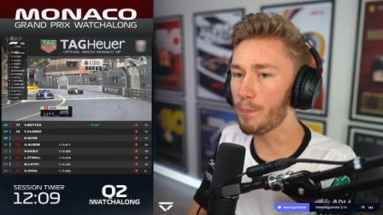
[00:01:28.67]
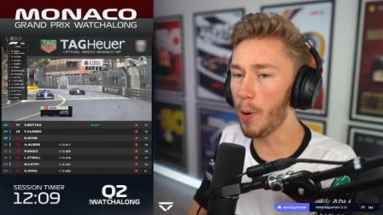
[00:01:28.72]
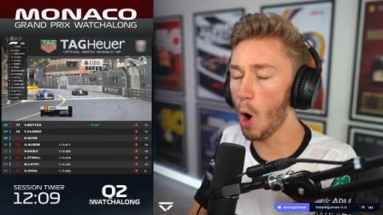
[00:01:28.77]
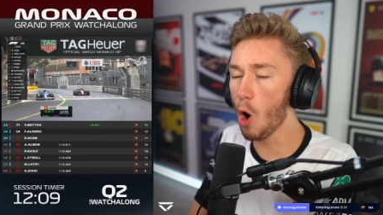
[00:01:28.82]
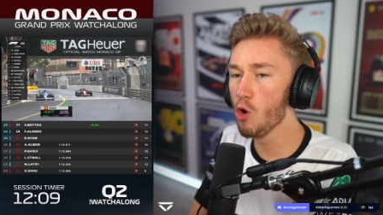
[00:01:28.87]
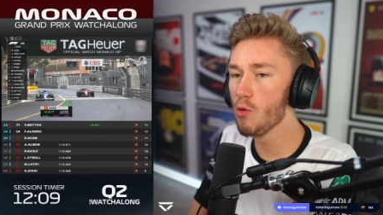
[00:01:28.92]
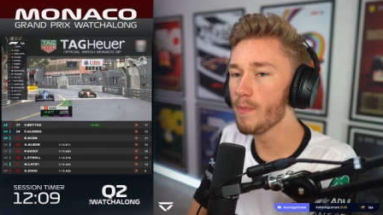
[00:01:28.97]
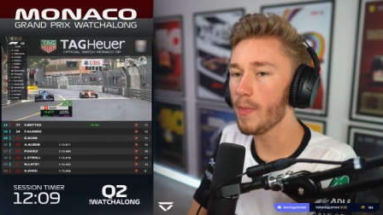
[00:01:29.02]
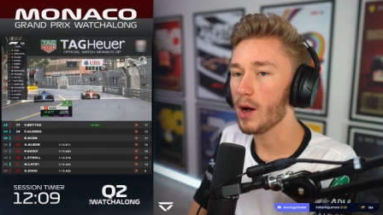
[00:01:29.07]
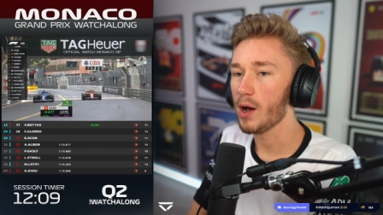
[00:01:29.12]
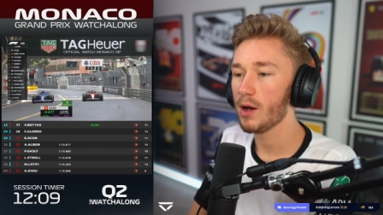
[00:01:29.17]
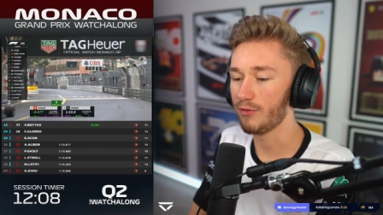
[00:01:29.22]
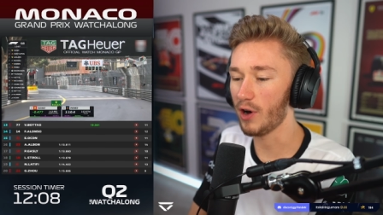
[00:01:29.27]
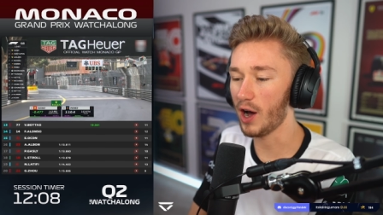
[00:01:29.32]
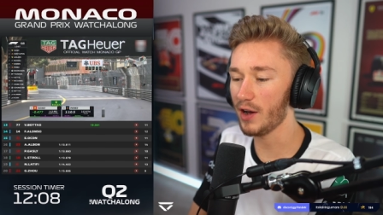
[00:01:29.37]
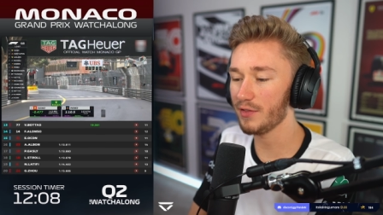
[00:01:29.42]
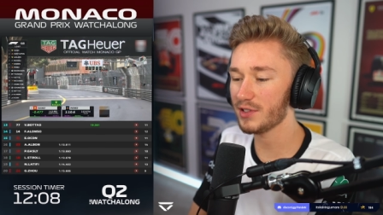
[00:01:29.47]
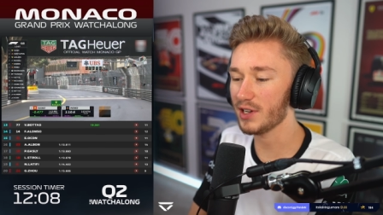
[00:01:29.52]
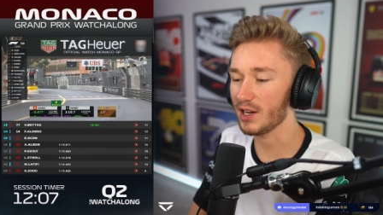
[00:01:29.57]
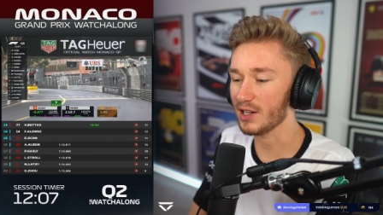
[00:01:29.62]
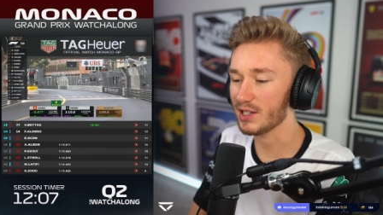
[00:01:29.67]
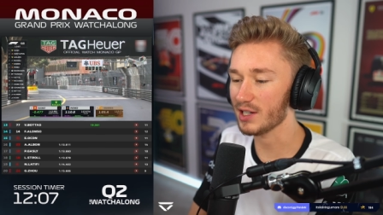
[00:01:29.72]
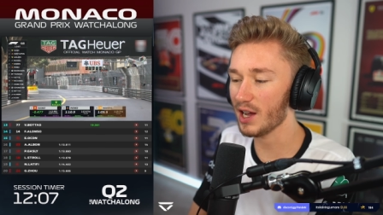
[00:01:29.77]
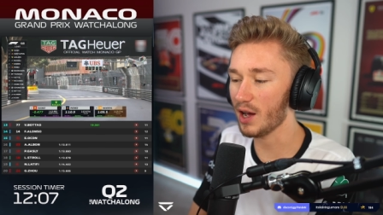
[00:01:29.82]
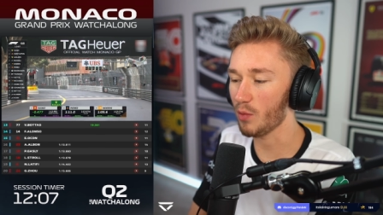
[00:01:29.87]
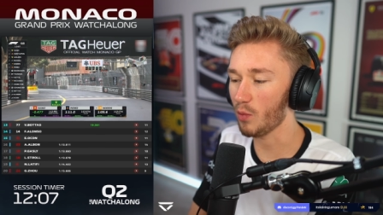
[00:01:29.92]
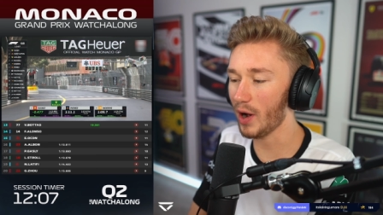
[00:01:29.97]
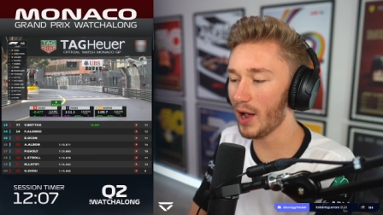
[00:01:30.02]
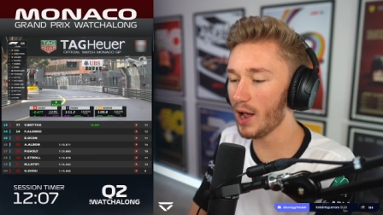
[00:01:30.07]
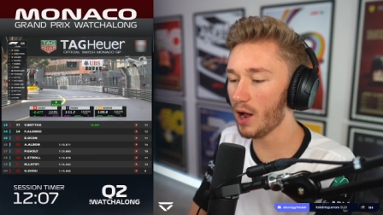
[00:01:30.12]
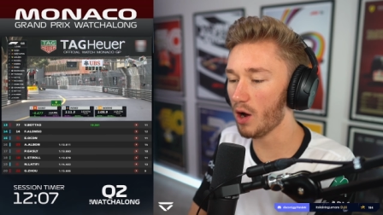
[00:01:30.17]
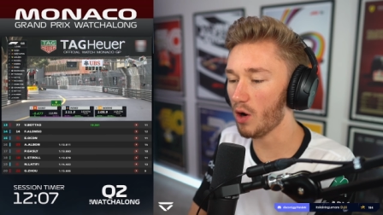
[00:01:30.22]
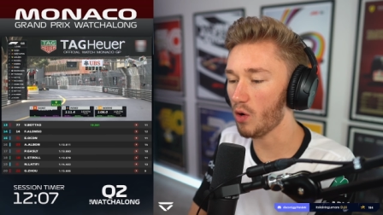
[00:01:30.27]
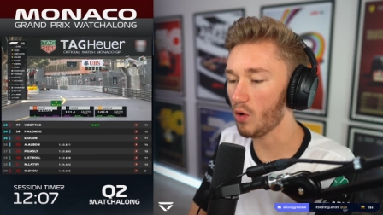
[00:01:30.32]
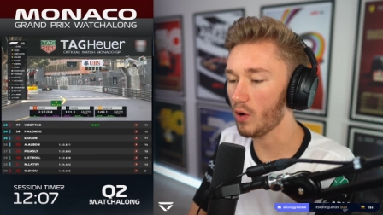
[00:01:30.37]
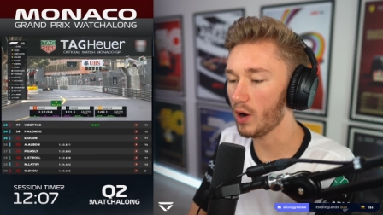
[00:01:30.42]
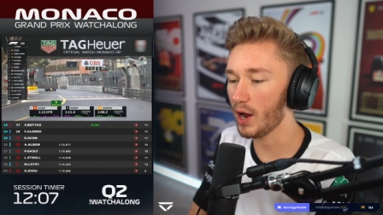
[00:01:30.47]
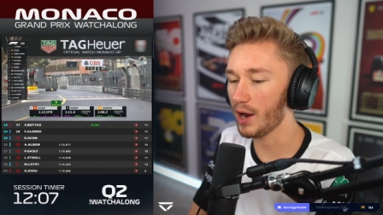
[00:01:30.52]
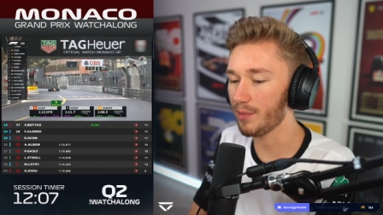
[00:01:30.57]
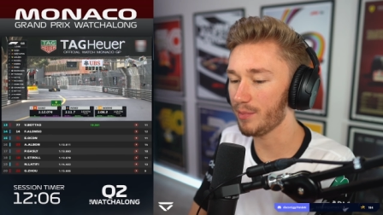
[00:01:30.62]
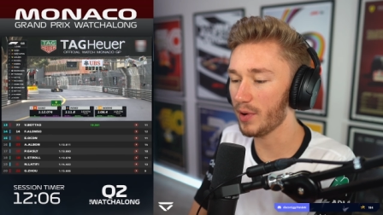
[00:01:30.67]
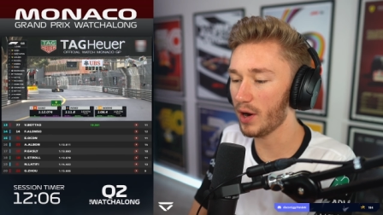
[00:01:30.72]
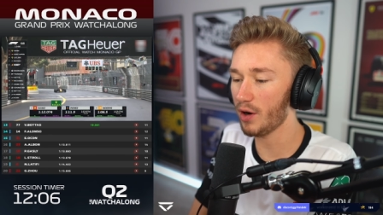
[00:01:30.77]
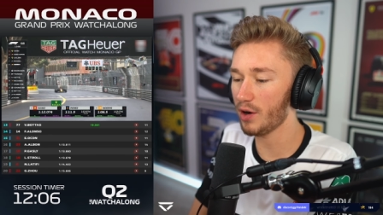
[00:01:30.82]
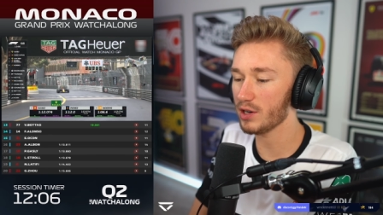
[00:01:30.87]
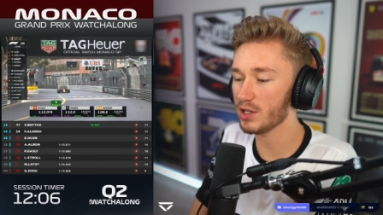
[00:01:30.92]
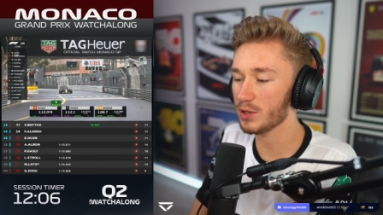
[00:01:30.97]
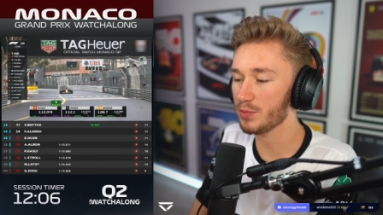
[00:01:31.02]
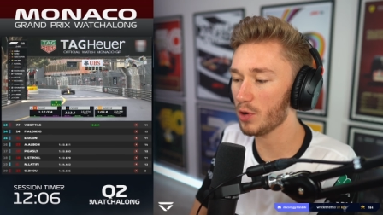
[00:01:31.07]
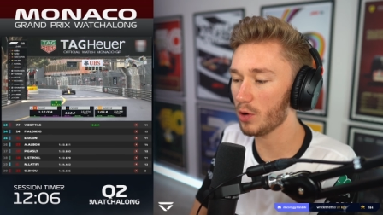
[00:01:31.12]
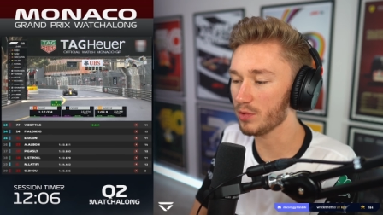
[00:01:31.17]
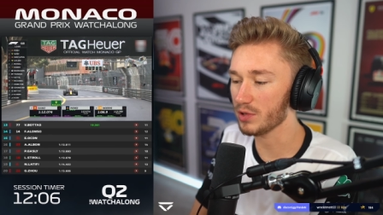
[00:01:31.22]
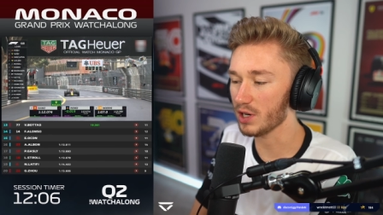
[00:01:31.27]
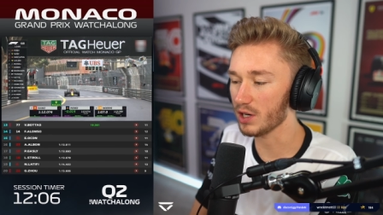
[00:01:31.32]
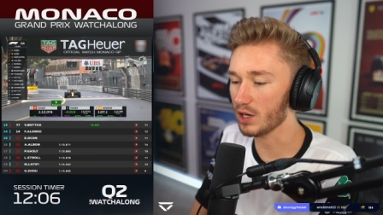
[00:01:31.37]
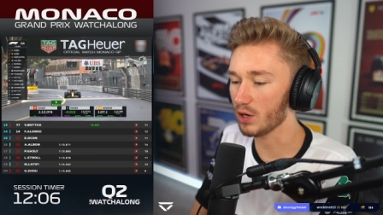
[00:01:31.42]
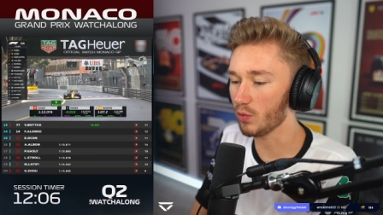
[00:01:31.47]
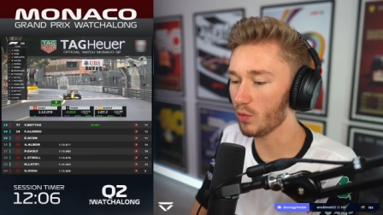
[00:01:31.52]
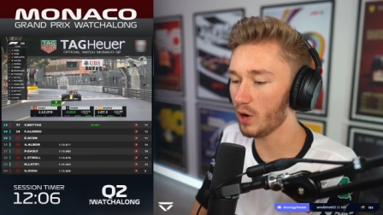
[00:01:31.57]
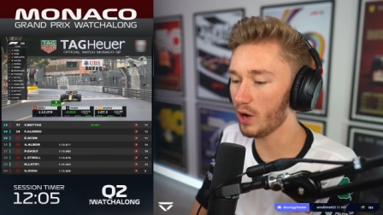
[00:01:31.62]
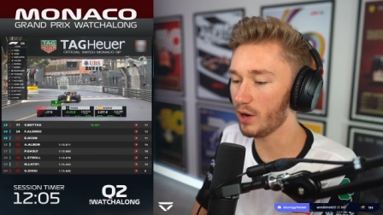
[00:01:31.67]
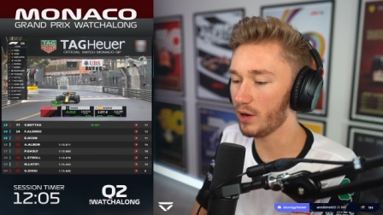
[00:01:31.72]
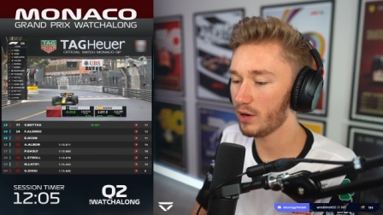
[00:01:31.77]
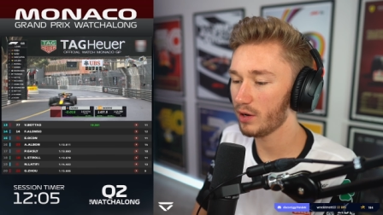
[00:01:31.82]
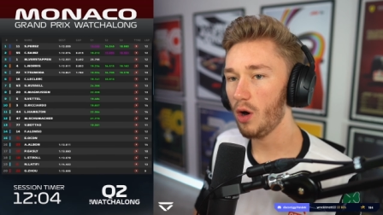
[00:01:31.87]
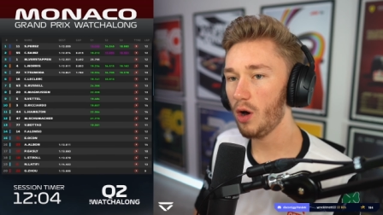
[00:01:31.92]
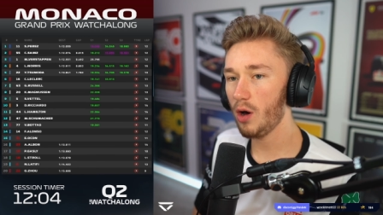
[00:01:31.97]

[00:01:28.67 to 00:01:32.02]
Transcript: Boom! Five tenths up, wow. And Perez is purple taking the one.